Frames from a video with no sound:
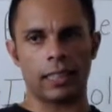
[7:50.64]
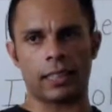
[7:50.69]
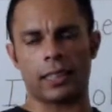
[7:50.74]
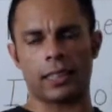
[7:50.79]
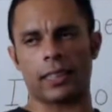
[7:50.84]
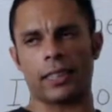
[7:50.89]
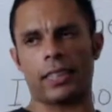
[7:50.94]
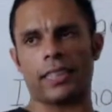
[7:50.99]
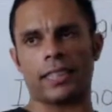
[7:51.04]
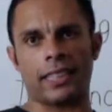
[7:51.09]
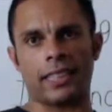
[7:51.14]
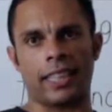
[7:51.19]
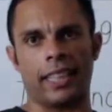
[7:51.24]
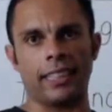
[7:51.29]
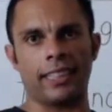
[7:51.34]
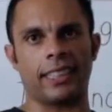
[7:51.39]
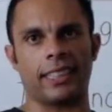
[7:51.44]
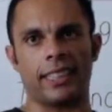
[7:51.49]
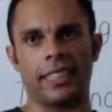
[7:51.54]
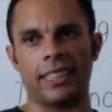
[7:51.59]

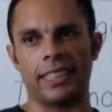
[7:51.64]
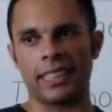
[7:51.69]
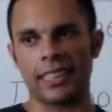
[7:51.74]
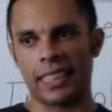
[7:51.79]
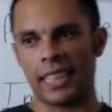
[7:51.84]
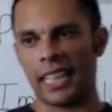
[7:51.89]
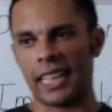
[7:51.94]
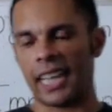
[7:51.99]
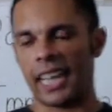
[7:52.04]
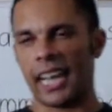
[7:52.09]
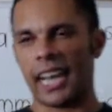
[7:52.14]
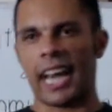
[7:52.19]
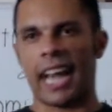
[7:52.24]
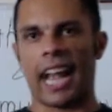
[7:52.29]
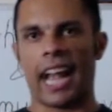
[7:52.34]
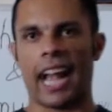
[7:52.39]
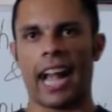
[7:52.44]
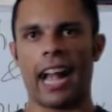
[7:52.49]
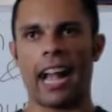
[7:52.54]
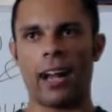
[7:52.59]
discusses
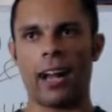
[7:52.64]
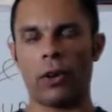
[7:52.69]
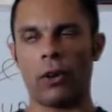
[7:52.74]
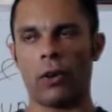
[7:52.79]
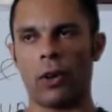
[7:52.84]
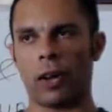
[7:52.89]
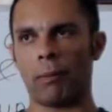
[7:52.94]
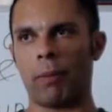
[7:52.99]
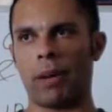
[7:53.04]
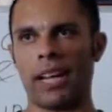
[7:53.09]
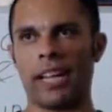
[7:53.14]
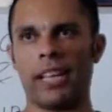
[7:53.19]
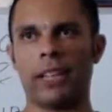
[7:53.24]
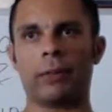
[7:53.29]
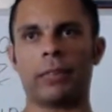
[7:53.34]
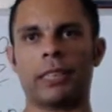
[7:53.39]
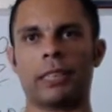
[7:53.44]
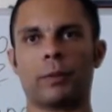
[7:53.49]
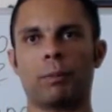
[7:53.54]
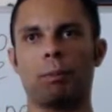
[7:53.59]
how our body
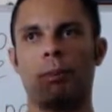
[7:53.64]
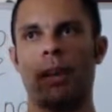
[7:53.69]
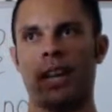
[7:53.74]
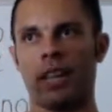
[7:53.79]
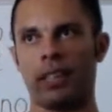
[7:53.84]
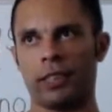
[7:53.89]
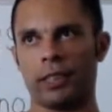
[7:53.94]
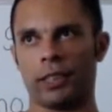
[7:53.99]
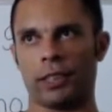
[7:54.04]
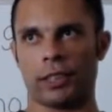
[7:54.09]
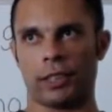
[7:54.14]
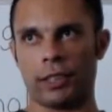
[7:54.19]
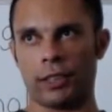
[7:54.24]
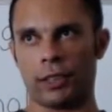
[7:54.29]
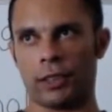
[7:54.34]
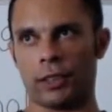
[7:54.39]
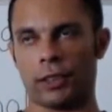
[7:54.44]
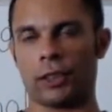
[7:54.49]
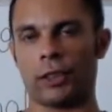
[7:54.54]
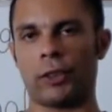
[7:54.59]
responds
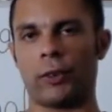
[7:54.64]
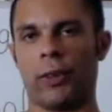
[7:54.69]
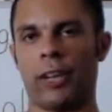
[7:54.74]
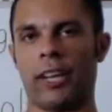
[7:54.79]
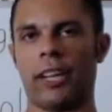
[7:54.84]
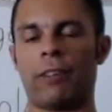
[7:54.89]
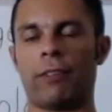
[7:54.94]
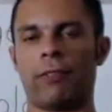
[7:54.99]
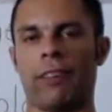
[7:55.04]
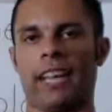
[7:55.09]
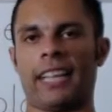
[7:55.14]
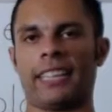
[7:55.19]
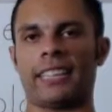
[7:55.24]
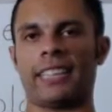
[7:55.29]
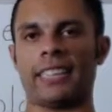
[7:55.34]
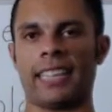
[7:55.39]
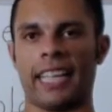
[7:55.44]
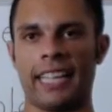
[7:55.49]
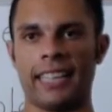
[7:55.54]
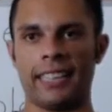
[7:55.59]
to an infectious
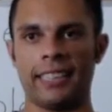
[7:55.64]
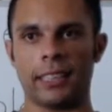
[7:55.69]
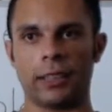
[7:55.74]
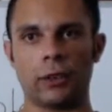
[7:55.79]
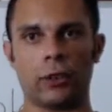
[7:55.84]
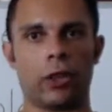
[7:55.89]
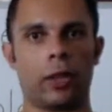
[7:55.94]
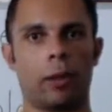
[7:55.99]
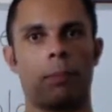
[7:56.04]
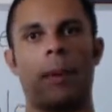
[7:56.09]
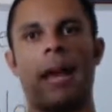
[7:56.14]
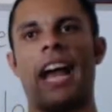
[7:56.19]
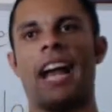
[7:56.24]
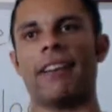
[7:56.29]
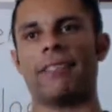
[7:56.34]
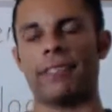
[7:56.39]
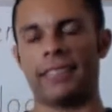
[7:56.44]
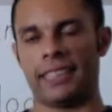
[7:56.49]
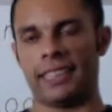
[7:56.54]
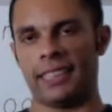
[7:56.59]
agent or
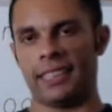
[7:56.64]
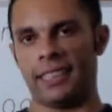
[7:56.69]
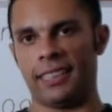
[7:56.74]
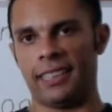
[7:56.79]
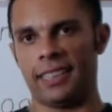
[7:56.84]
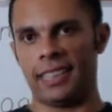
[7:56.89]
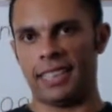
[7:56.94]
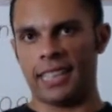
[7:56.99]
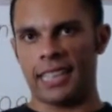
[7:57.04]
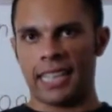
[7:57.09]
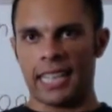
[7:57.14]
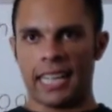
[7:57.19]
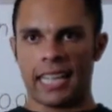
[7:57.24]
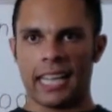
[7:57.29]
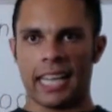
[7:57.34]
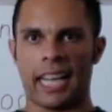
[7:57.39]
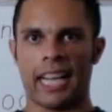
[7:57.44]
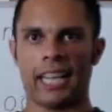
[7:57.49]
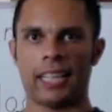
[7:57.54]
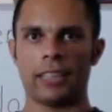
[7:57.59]
pathogen
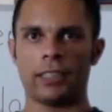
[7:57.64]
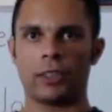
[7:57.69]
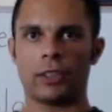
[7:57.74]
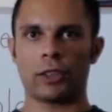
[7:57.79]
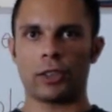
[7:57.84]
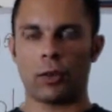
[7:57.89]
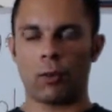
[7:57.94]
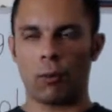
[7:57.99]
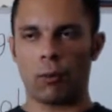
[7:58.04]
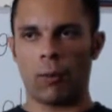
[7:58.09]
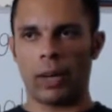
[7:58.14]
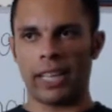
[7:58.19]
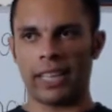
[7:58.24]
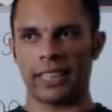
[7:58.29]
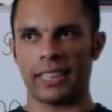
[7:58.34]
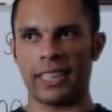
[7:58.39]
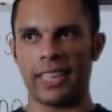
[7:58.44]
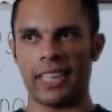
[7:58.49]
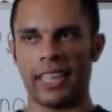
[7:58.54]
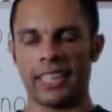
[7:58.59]
and what it
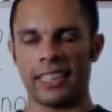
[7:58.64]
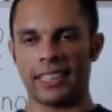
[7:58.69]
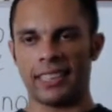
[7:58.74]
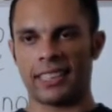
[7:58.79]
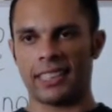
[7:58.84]
does